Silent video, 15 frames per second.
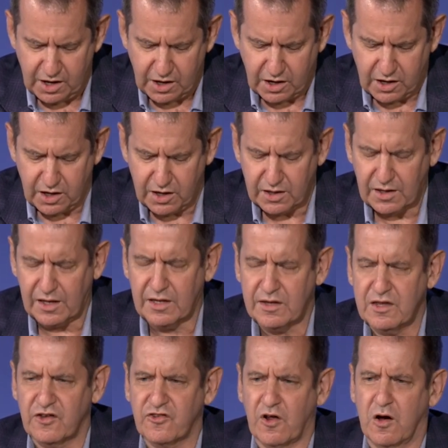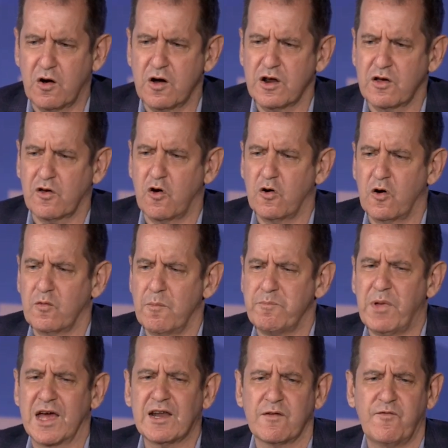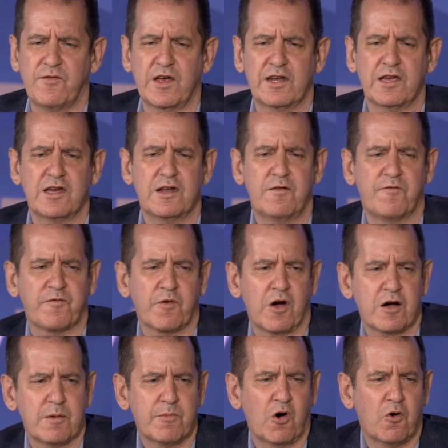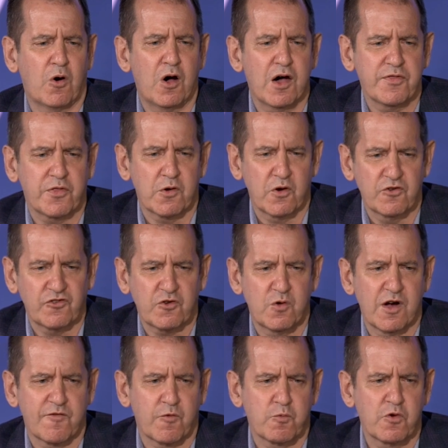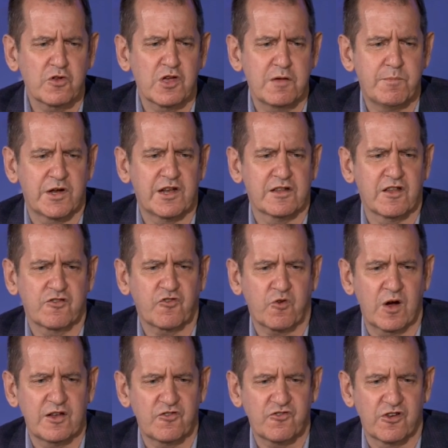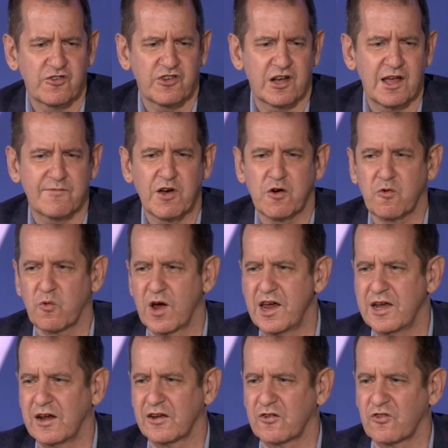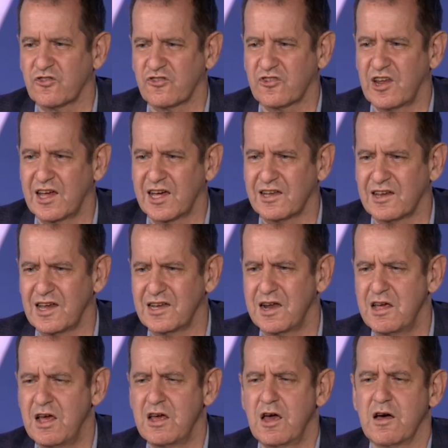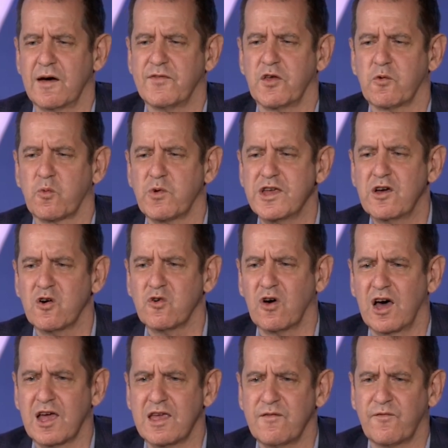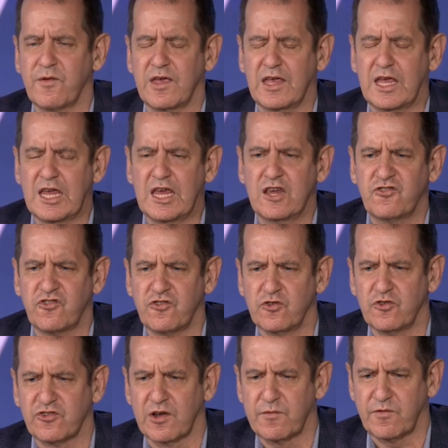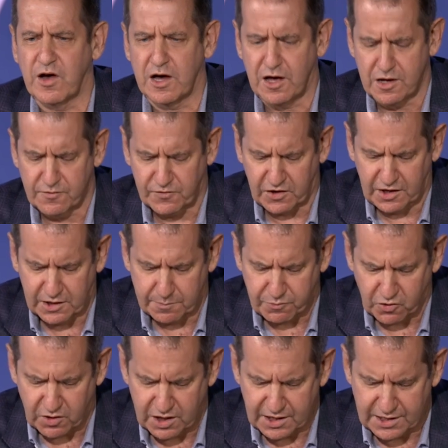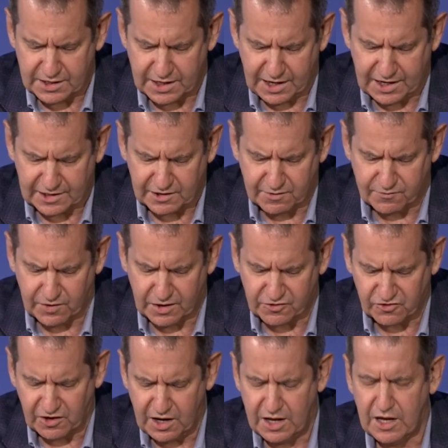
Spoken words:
And this article benefited from authors who have really been in the trenches and have a great understanding of the real-life issues involved in applying activists.